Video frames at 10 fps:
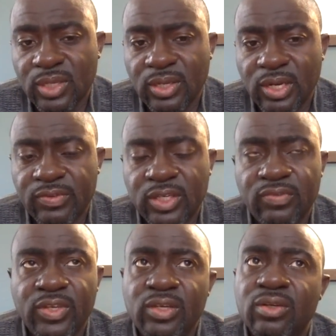in after the
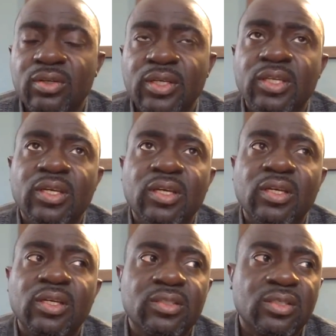video in
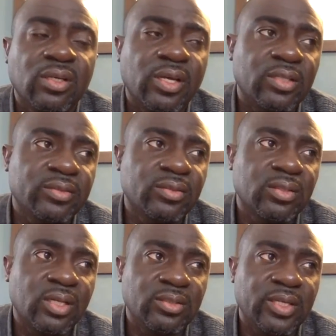the. You can
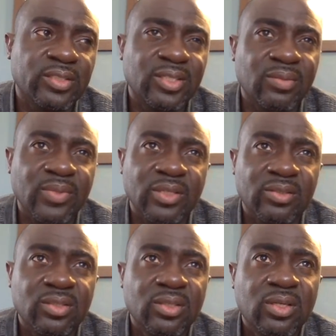contact them
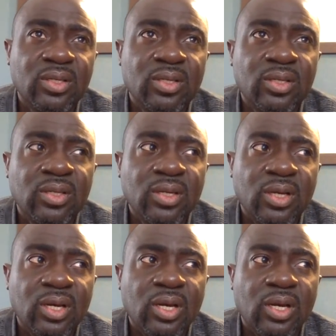and
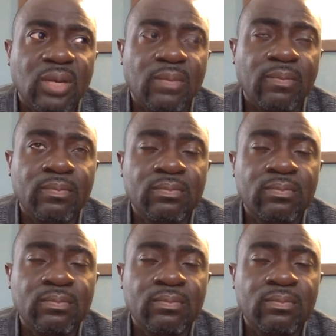um,